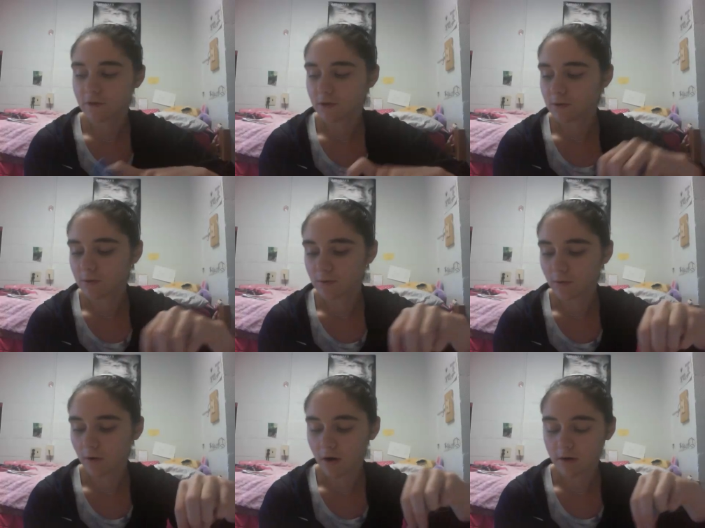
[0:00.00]

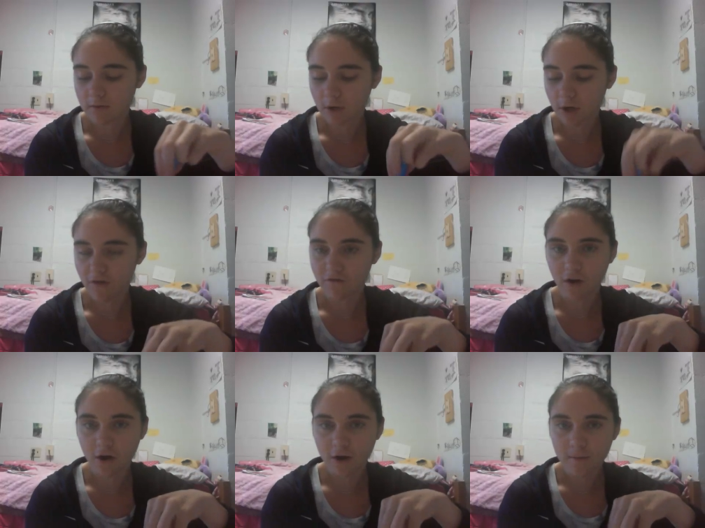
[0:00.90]
you work on a
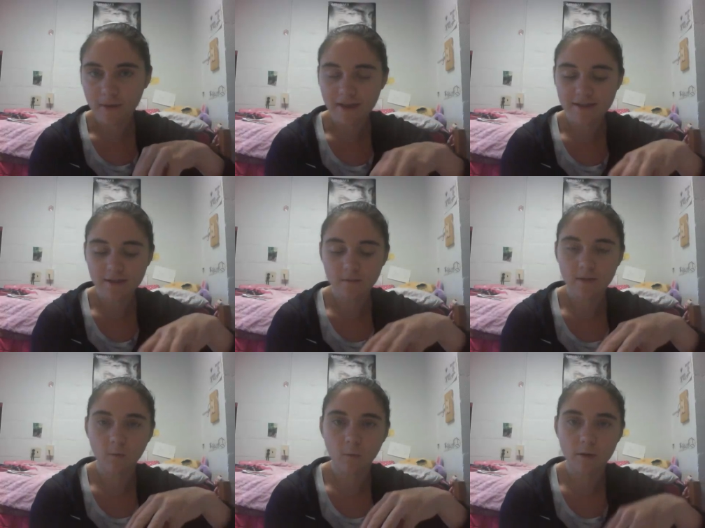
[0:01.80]
farm, and that's going to be
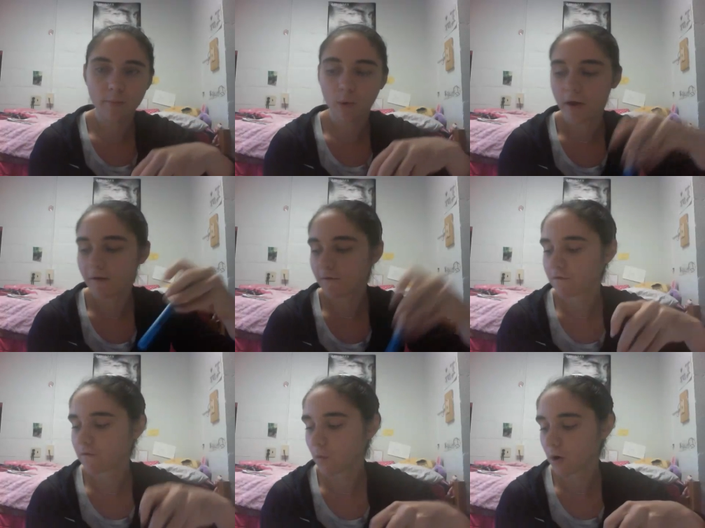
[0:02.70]

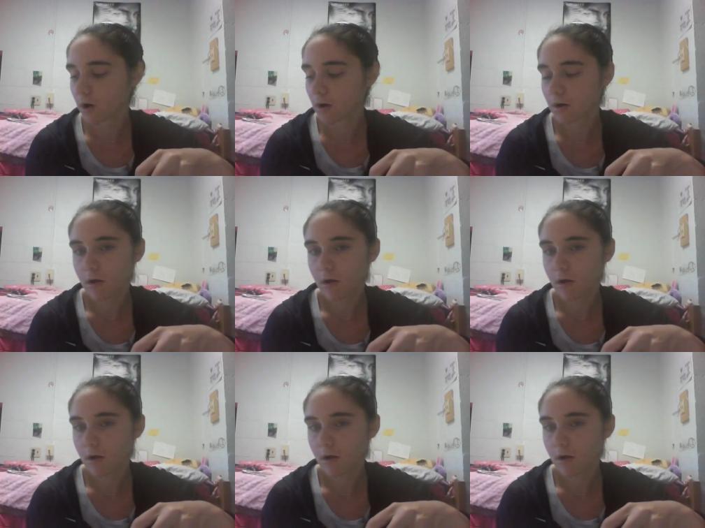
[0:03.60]
1.4.